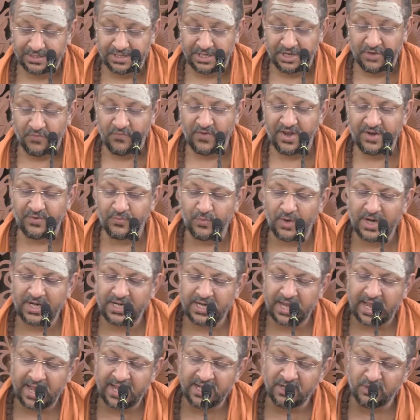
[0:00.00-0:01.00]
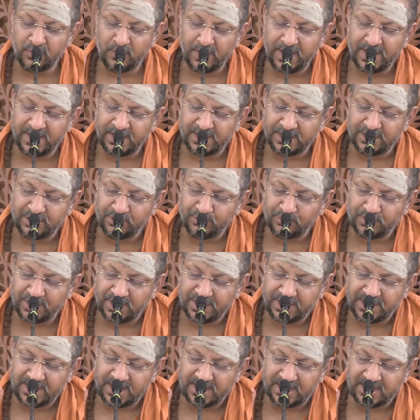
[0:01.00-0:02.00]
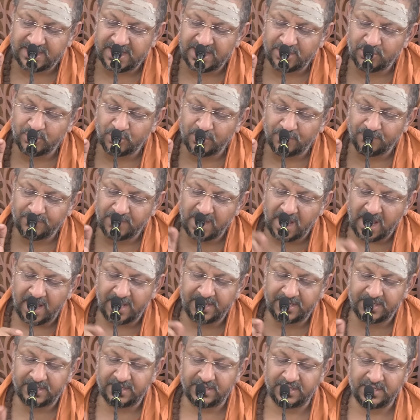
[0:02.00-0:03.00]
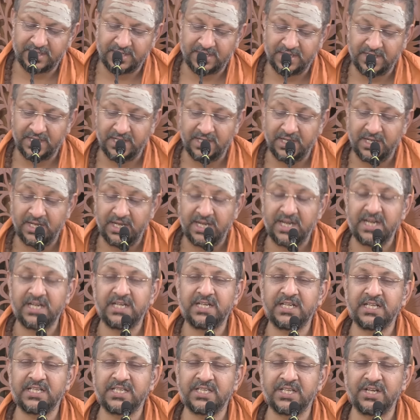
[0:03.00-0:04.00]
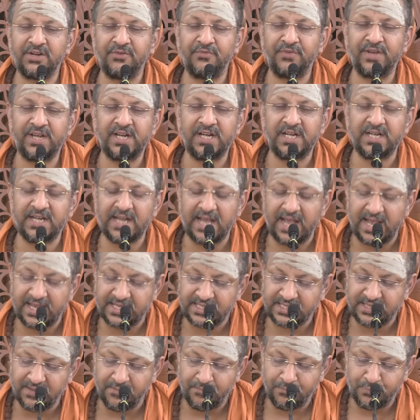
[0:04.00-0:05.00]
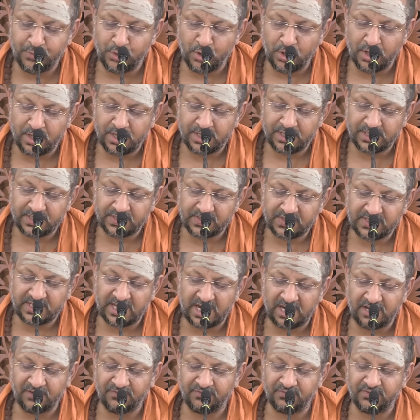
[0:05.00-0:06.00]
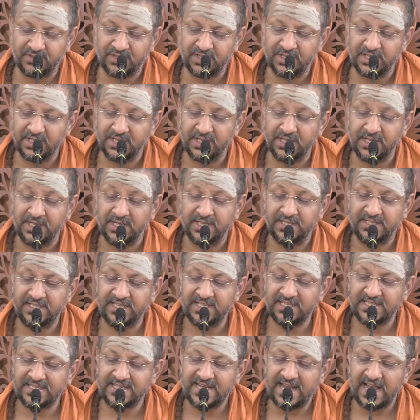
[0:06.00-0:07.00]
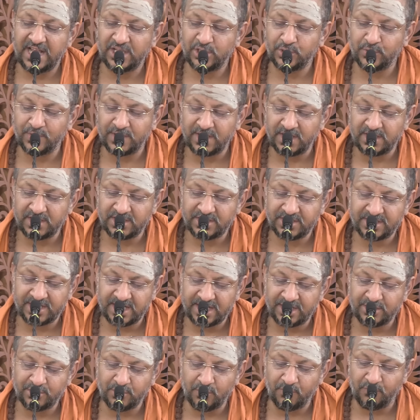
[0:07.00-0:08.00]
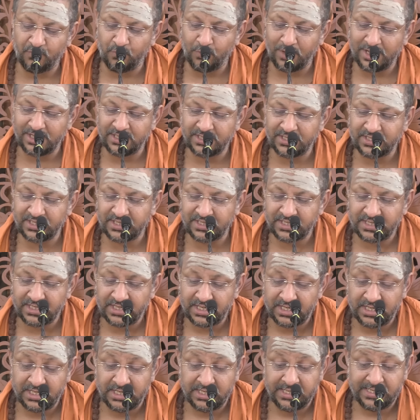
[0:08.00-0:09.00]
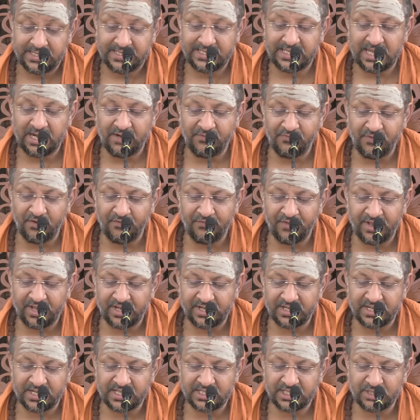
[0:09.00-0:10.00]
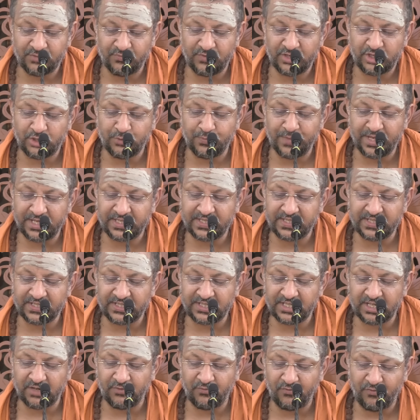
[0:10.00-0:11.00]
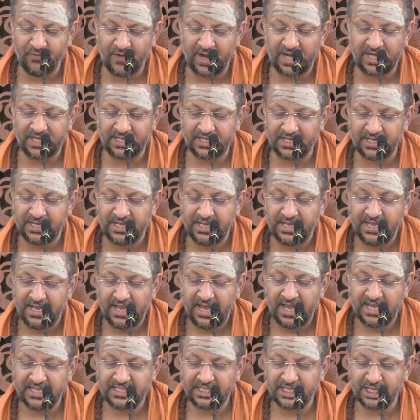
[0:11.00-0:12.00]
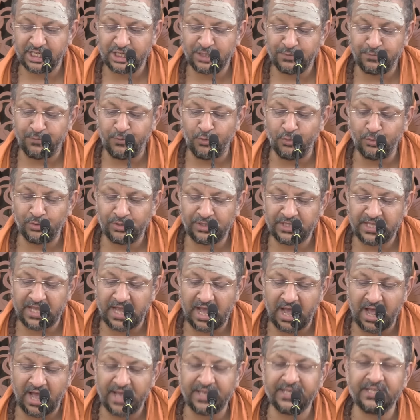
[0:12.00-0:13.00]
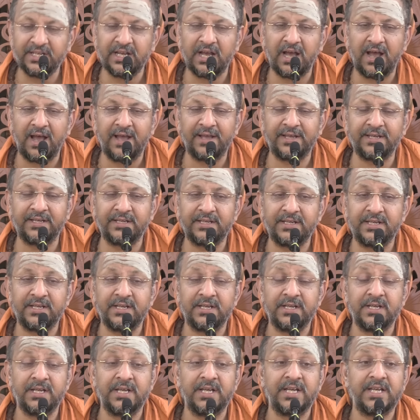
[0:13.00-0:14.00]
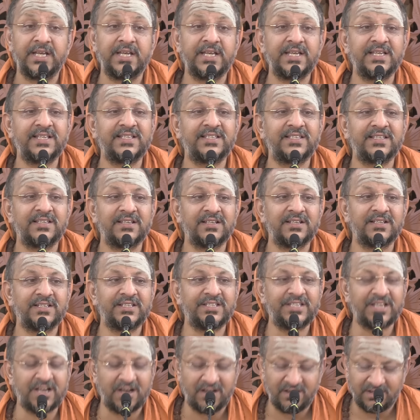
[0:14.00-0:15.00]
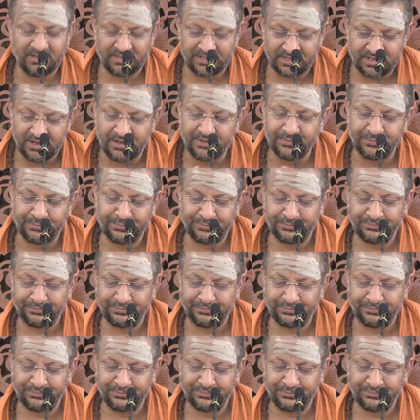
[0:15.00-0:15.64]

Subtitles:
When one inquires into the real nature of the I, it is revealed as the pure self, this natural state of one's self-awareness, which makes itself felt as the spurti I is jnana.